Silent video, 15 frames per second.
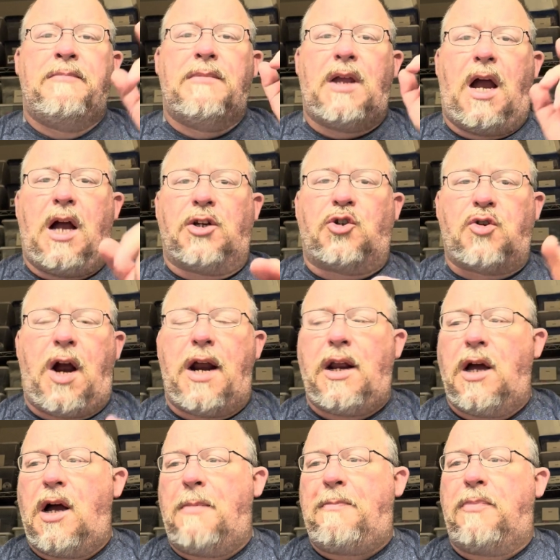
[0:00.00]
I try to
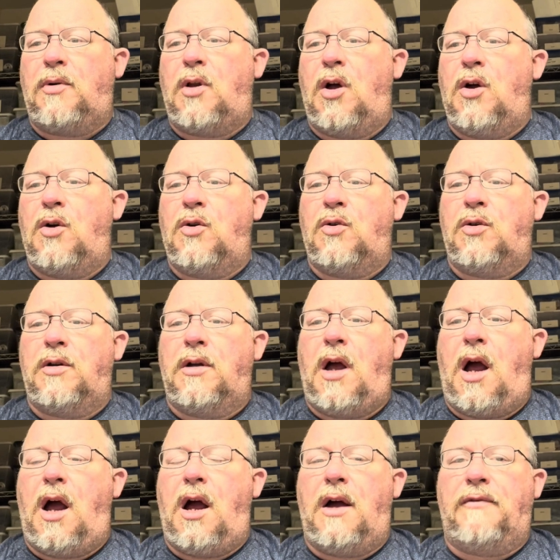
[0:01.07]

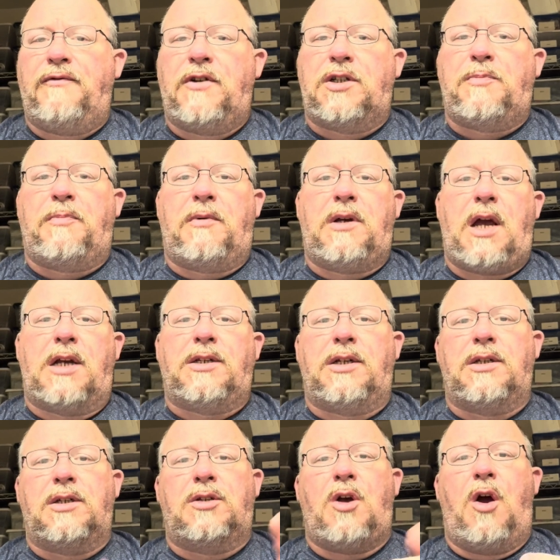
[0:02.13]
upload fish
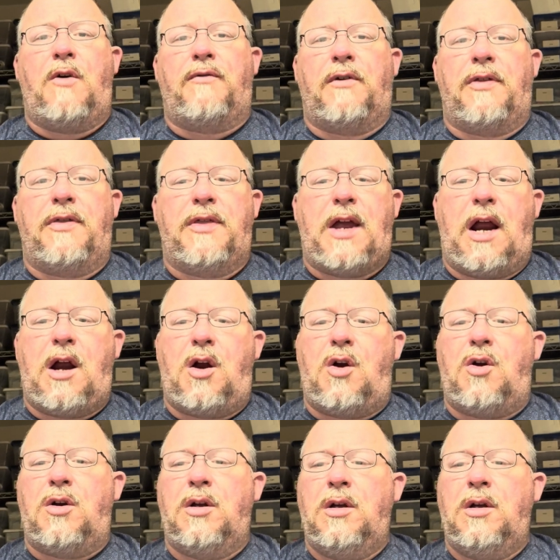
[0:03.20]
catches over there.